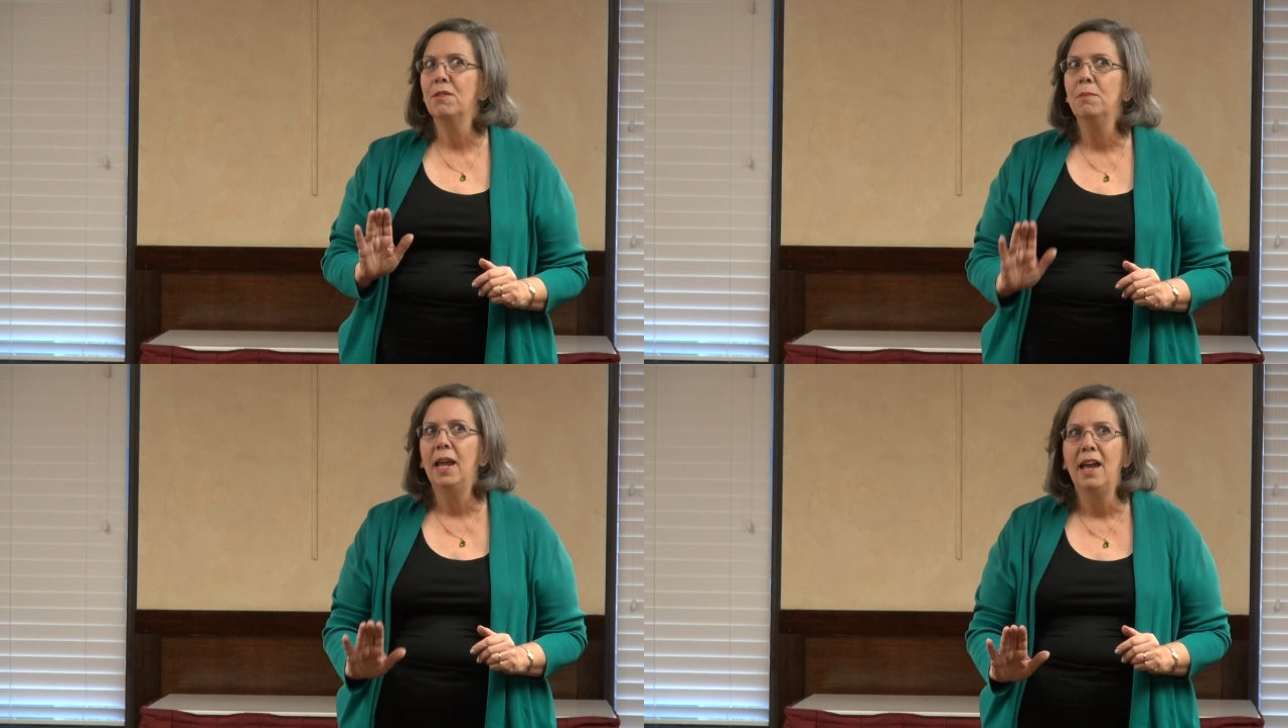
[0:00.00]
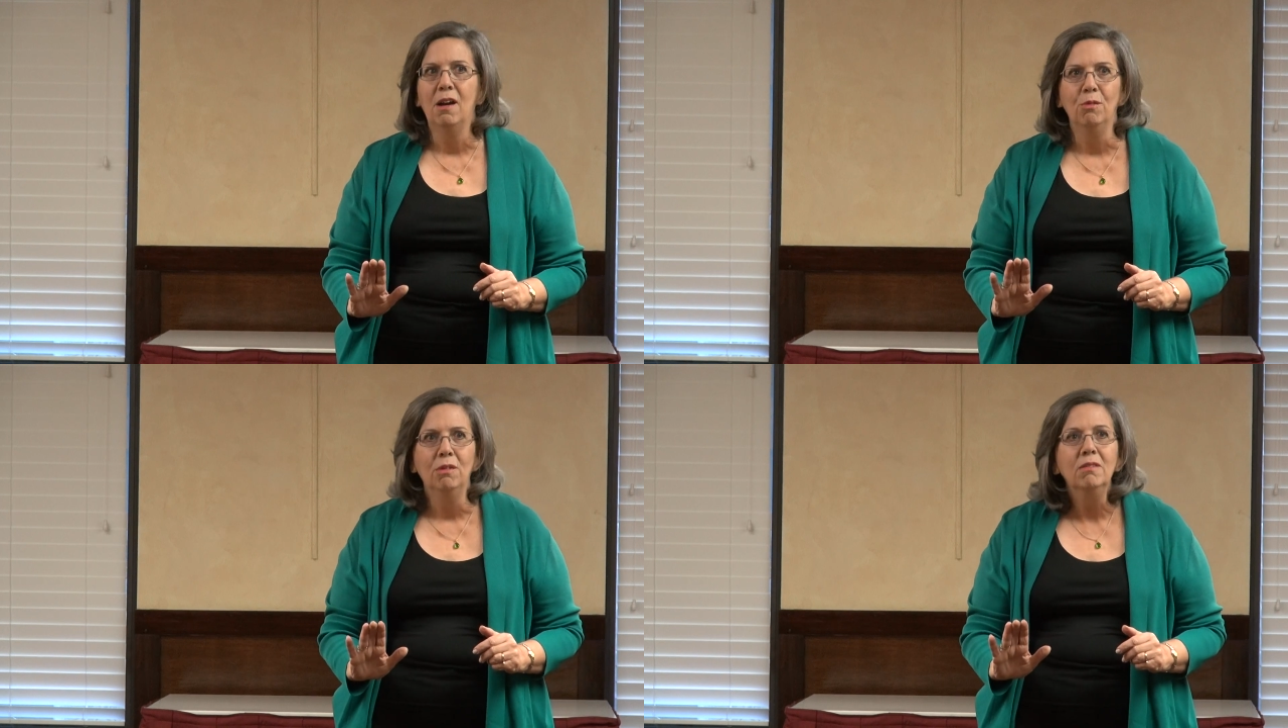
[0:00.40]
them
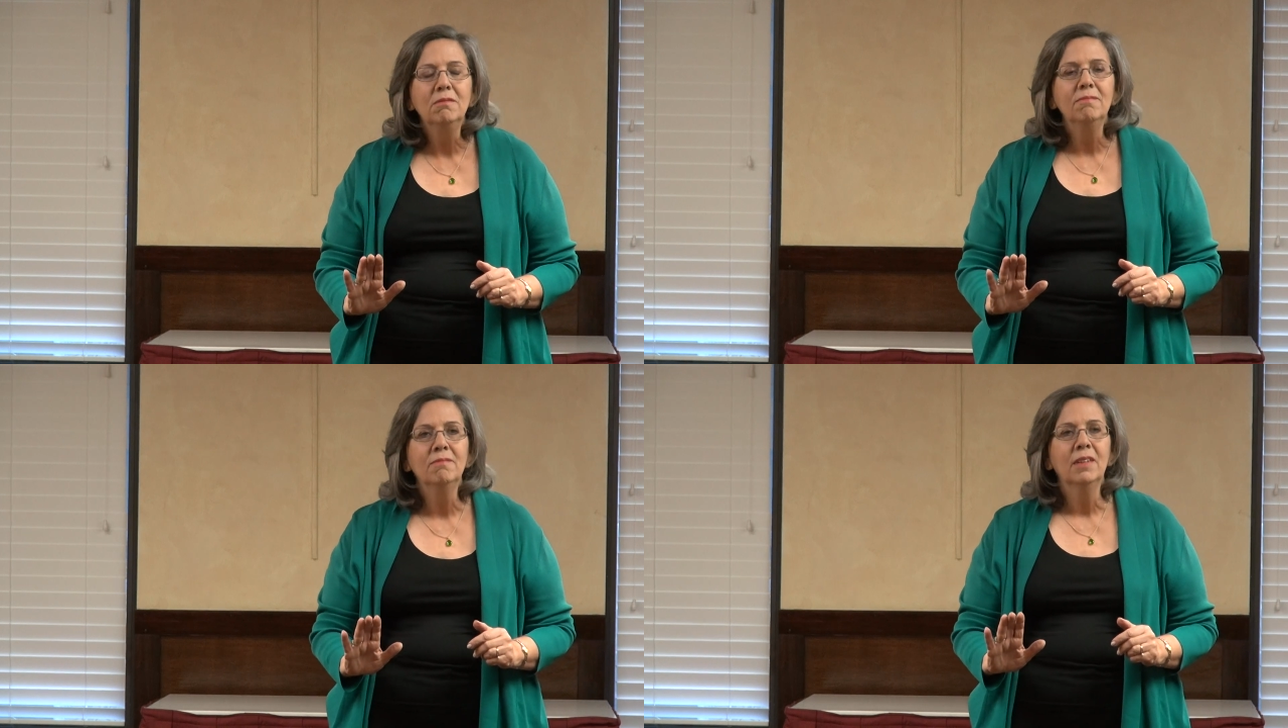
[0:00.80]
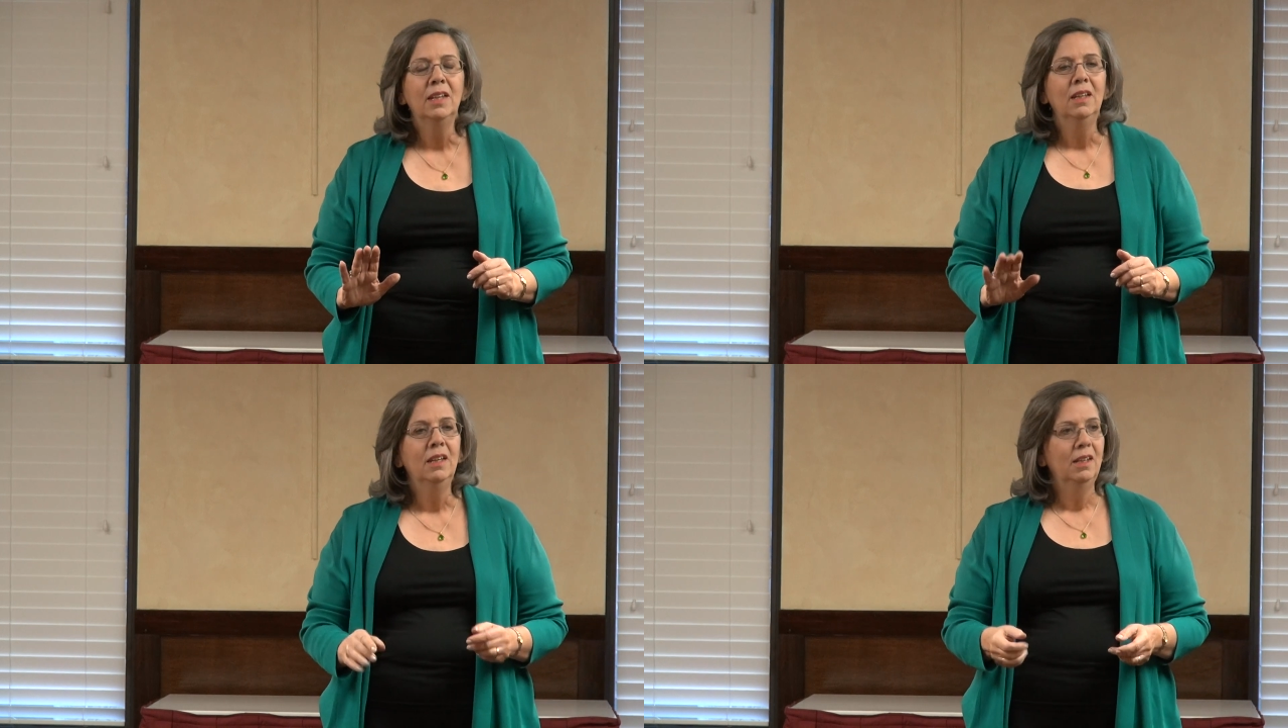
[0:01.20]
down.
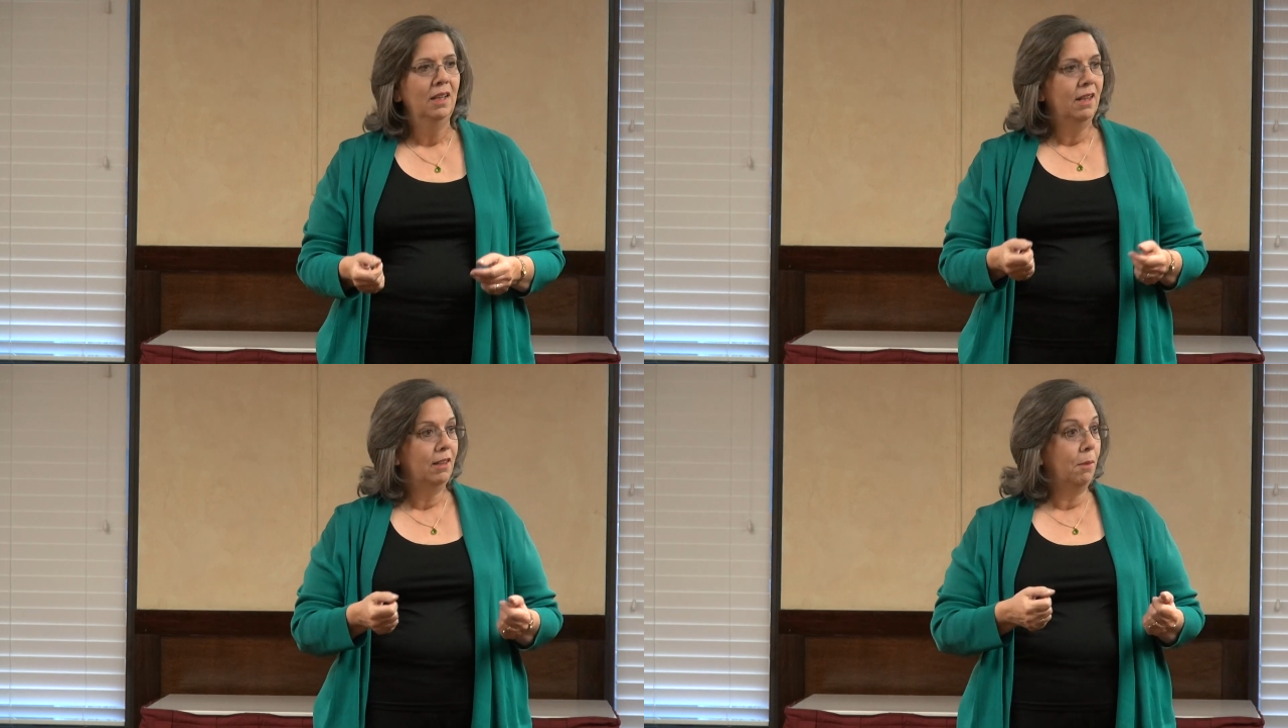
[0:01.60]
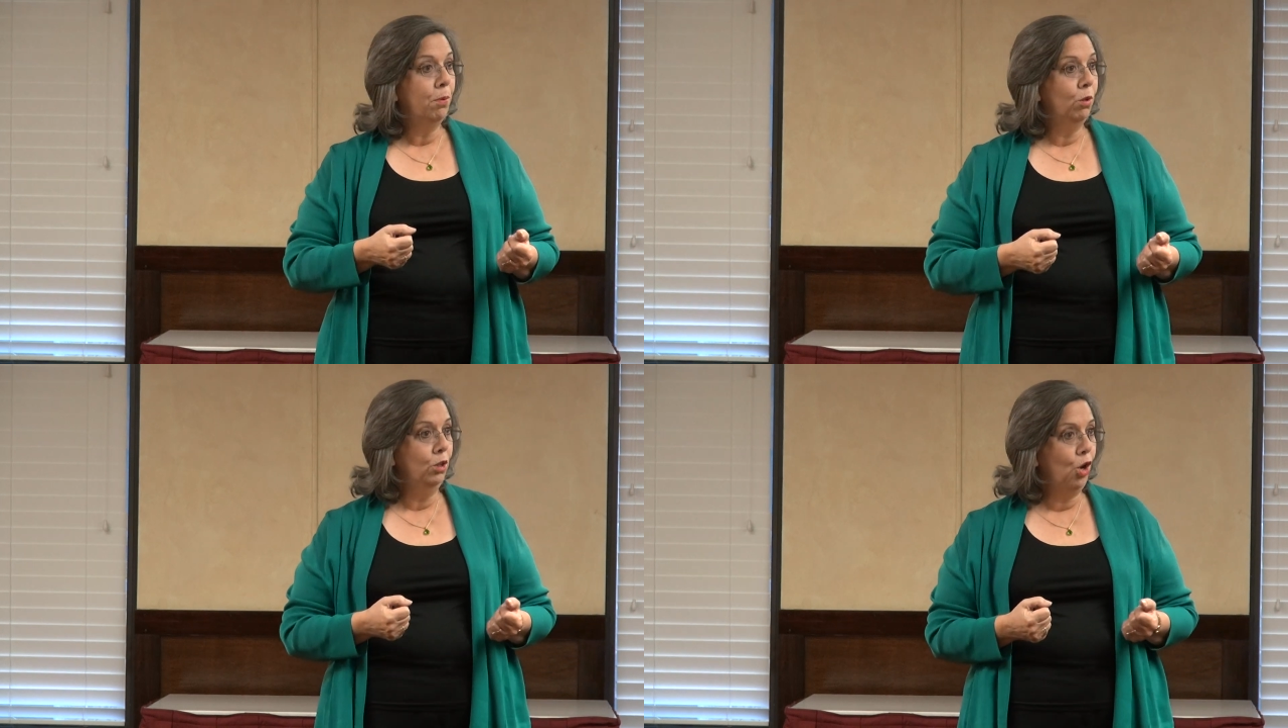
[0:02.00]
They
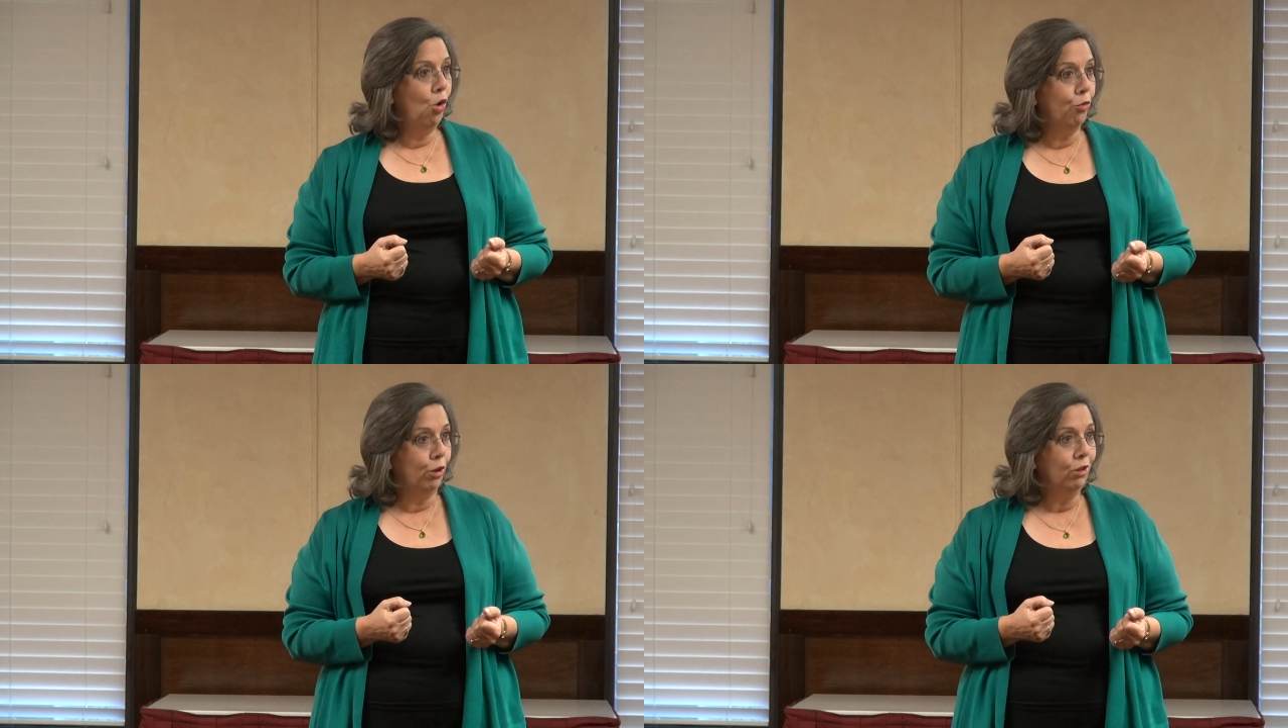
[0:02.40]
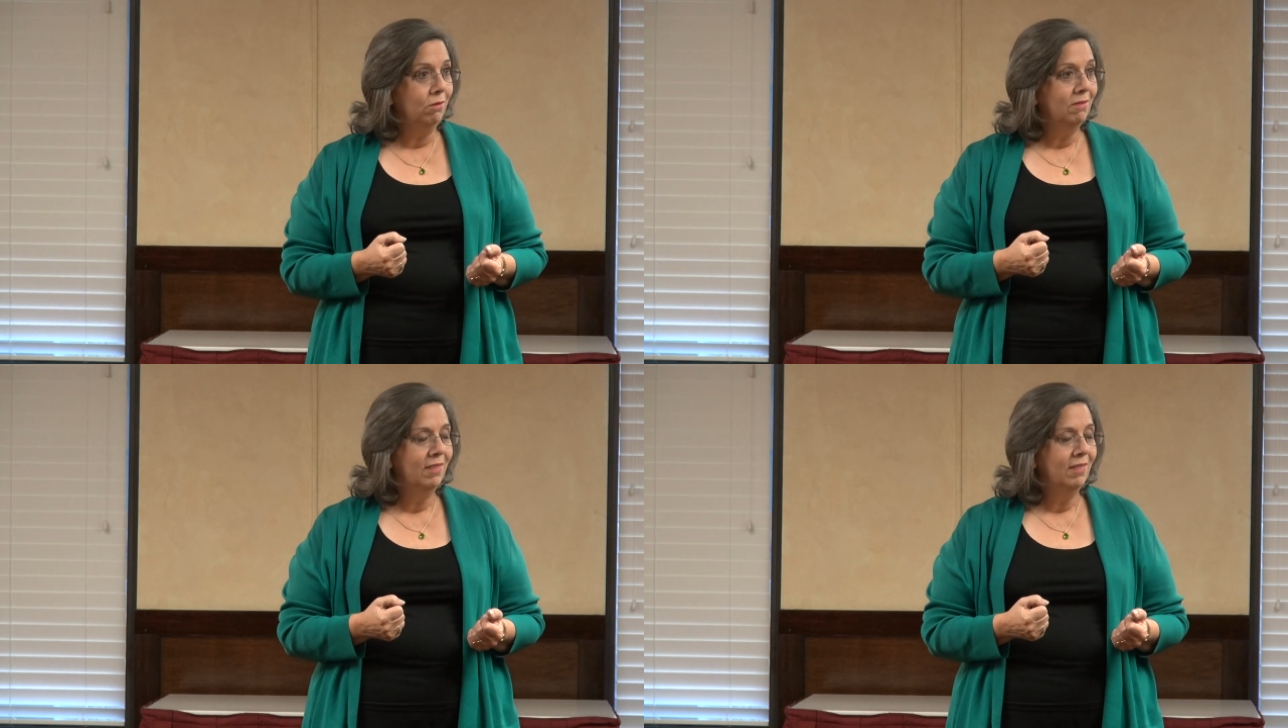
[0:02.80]
pulled over,